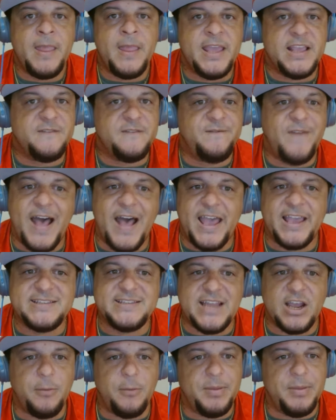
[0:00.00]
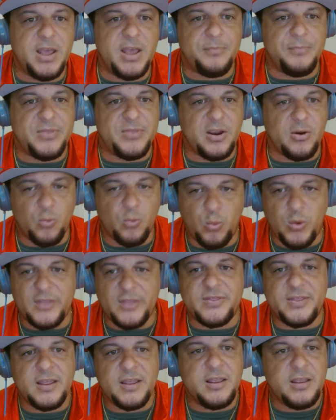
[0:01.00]
his value is not gonna be up there with
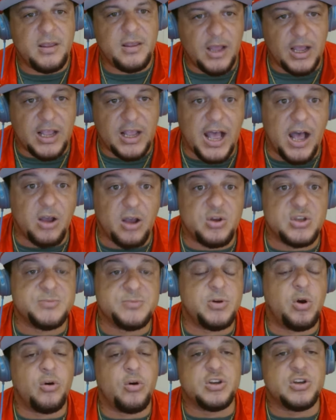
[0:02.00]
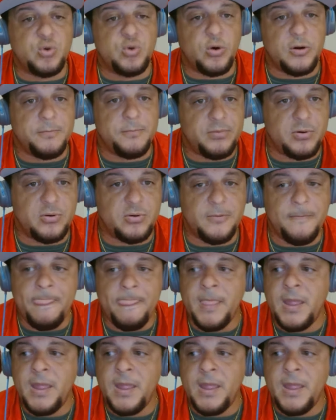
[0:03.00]
a Kyle Kuzma or Jordan Poole,